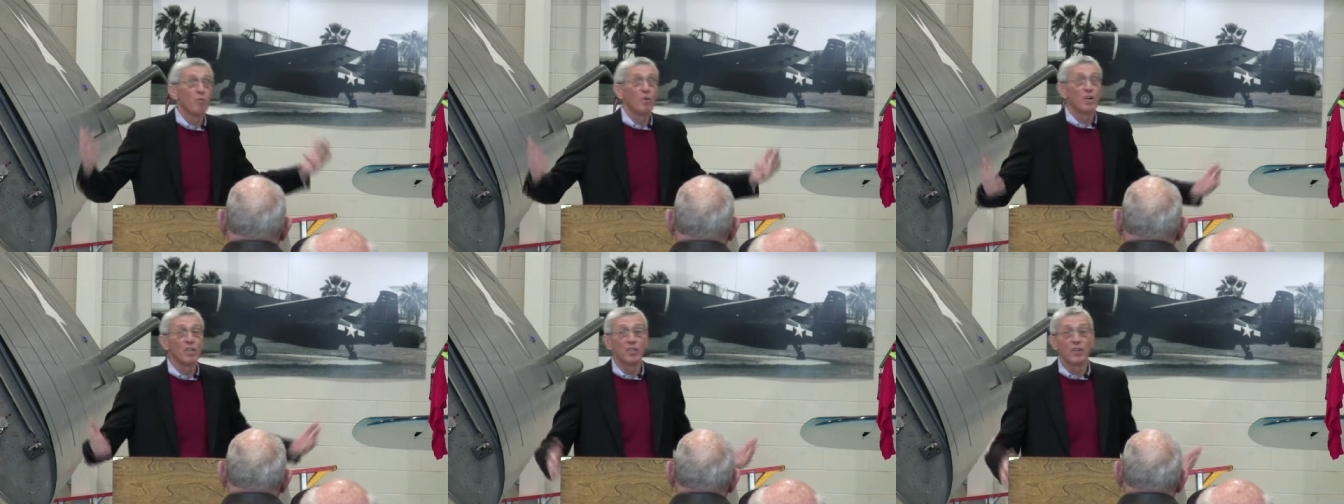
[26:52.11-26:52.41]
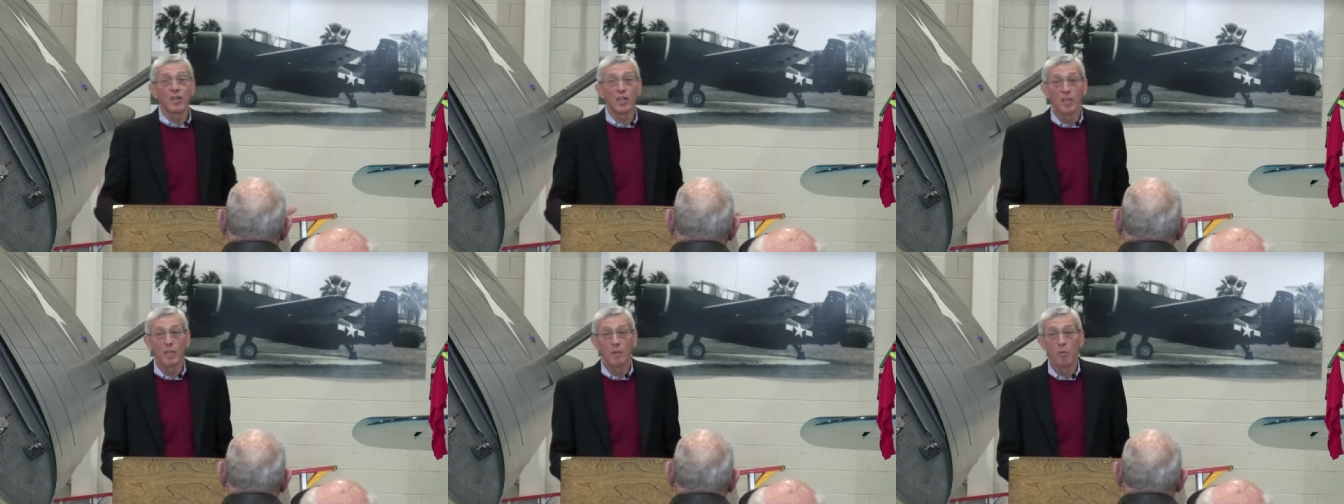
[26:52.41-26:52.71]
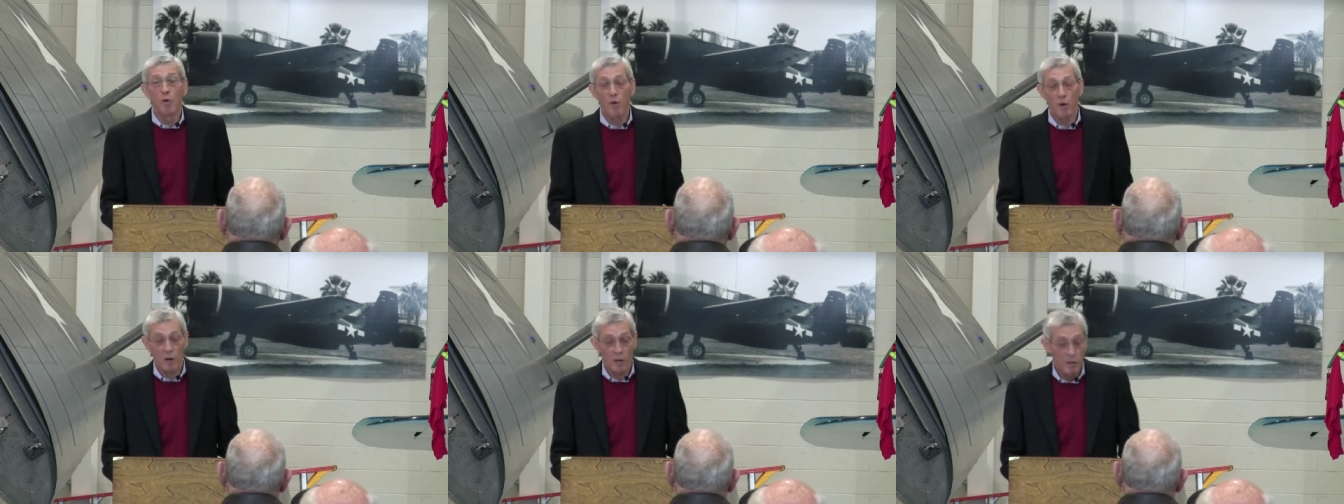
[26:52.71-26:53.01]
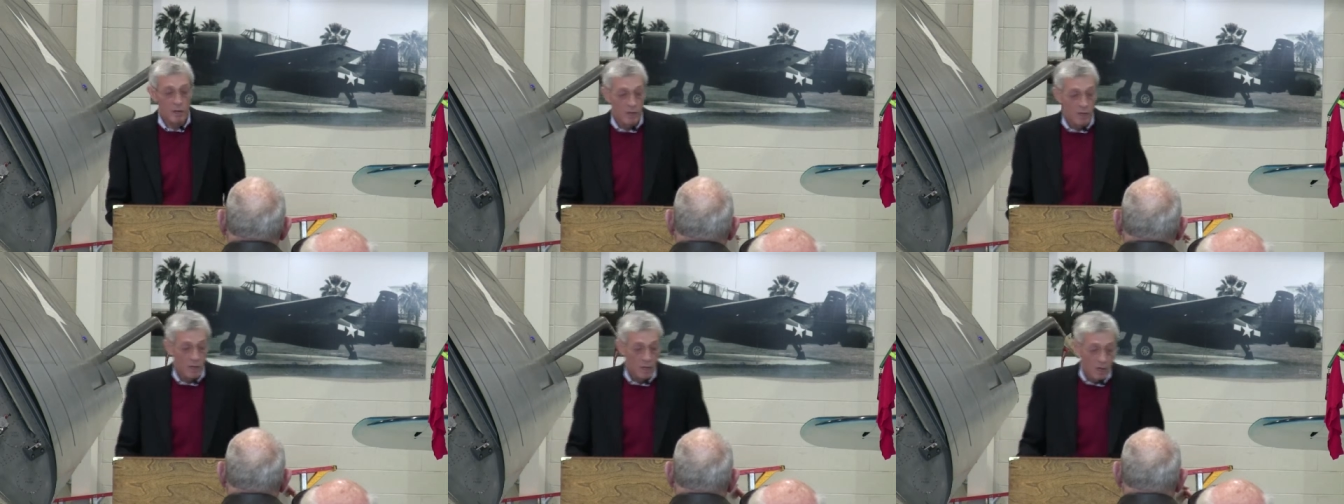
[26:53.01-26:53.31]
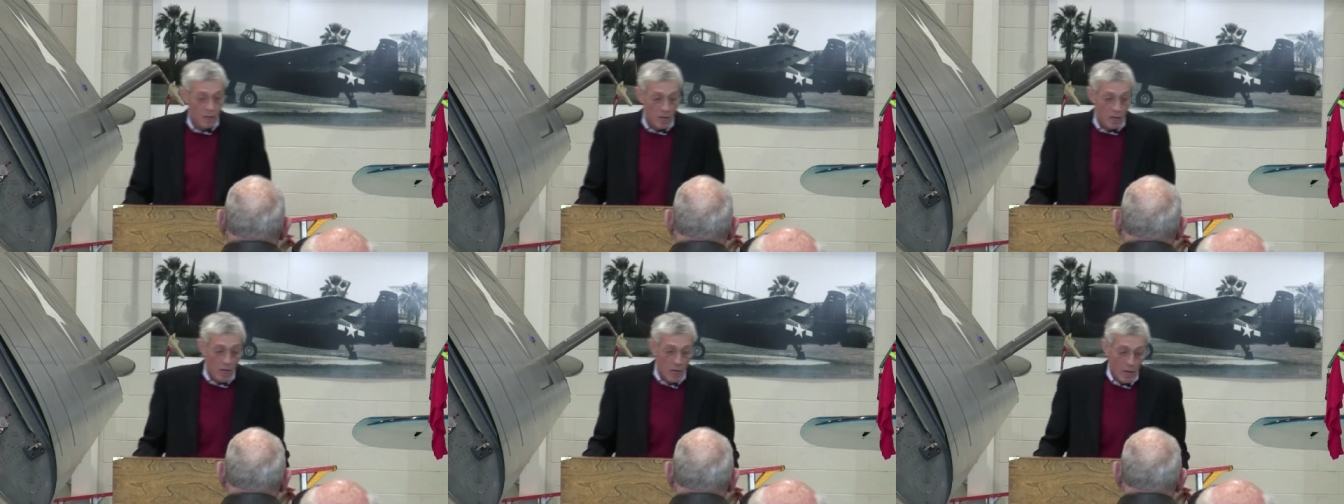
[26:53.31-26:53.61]
I got one, you got any more?
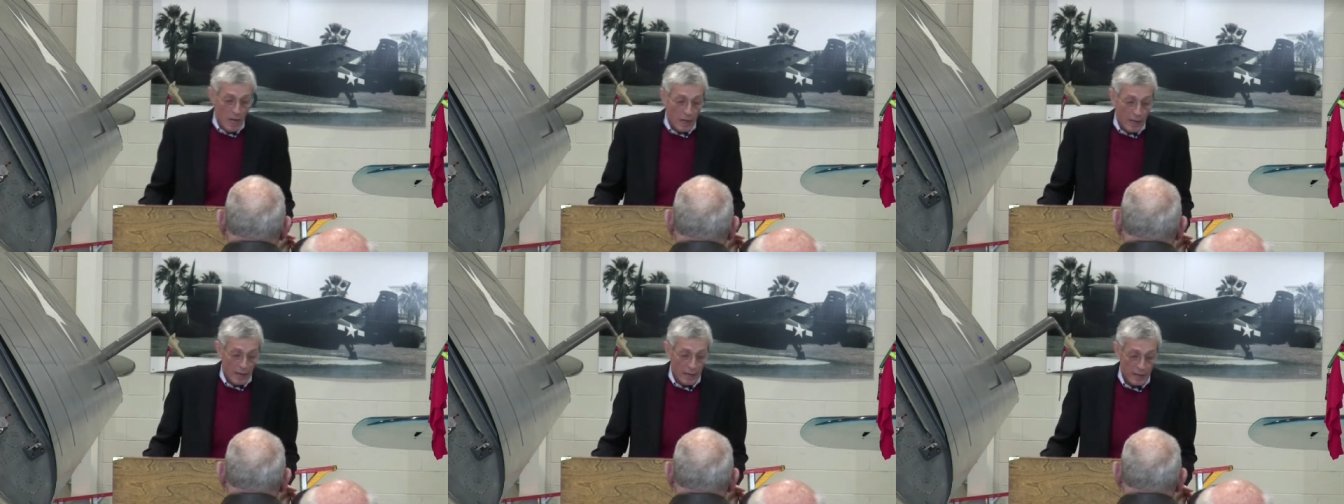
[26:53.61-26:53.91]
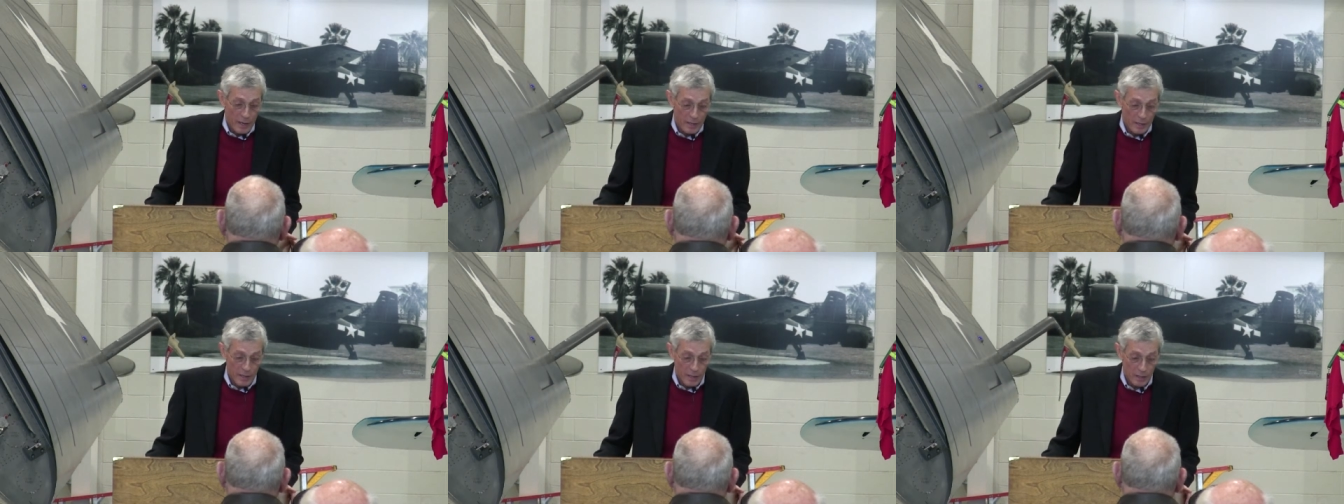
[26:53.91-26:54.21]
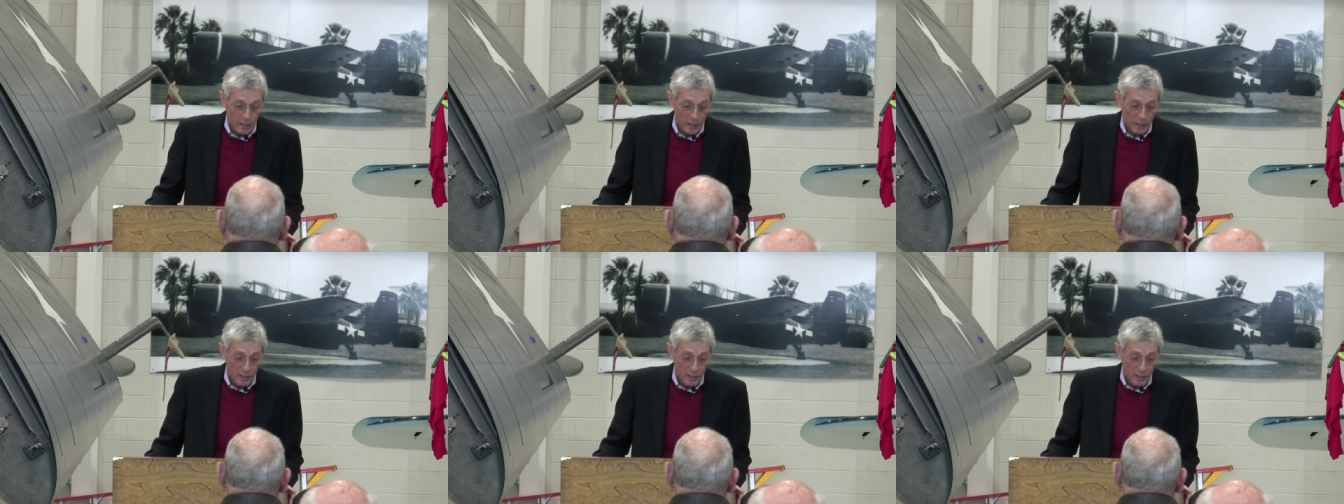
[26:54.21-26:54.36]
And